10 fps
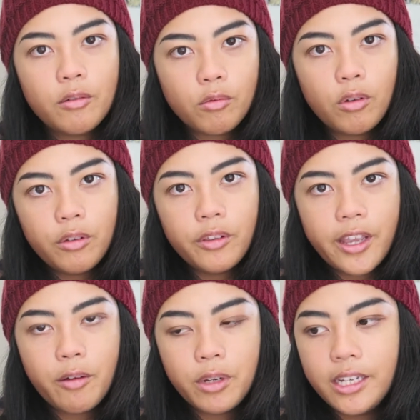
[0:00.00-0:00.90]
the role
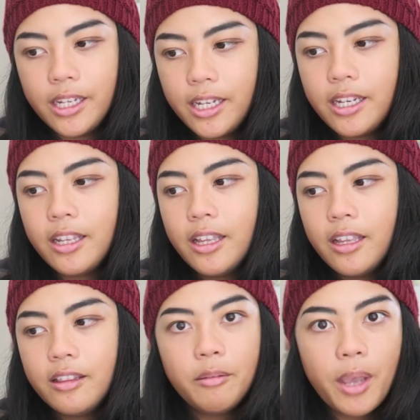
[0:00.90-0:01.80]
that we need,
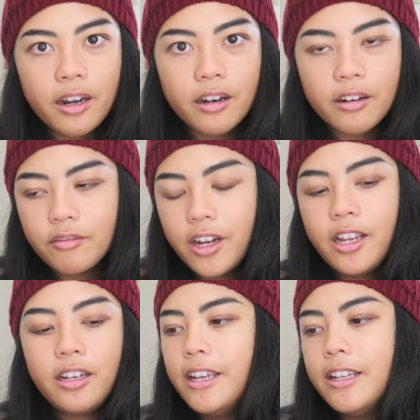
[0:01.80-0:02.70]
the better, right?